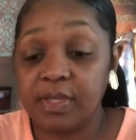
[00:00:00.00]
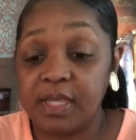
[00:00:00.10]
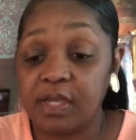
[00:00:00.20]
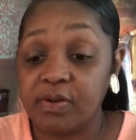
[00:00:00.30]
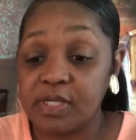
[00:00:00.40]

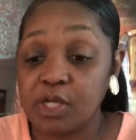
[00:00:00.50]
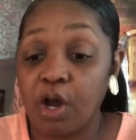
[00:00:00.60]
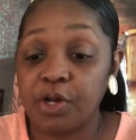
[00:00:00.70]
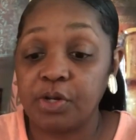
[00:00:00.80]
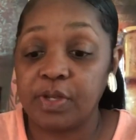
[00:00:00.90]
than there is
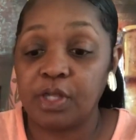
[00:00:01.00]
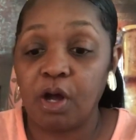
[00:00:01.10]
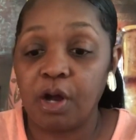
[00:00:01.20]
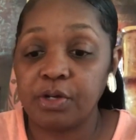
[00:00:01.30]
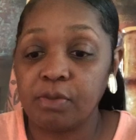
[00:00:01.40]
hardener in the
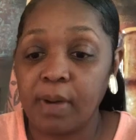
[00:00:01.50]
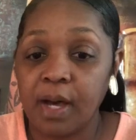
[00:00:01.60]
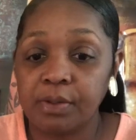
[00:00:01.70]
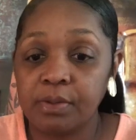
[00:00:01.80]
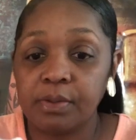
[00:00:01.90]
hardener
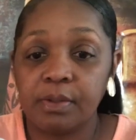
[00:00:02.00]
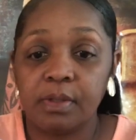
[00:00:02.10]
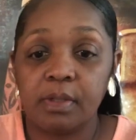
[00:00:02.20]
bottle,